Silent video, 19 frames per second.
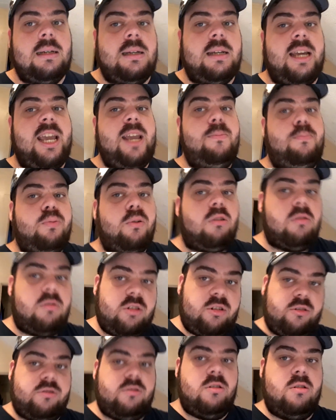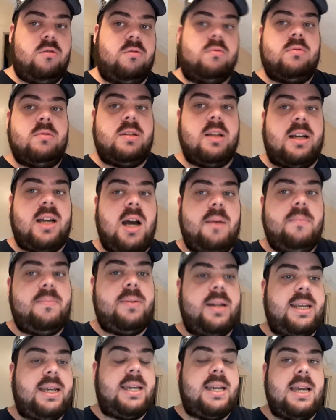He broke through the
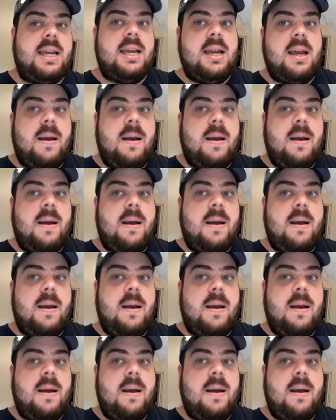company